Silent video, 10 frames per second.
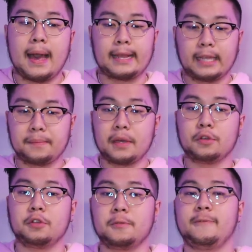I take my
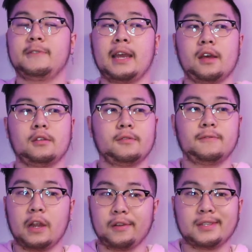YouTube channel
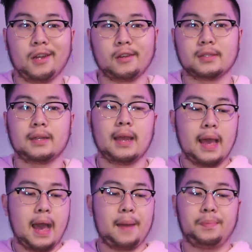very seriously.
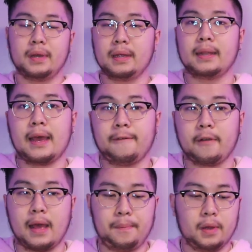I put in
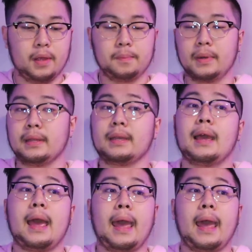effort, I put in money,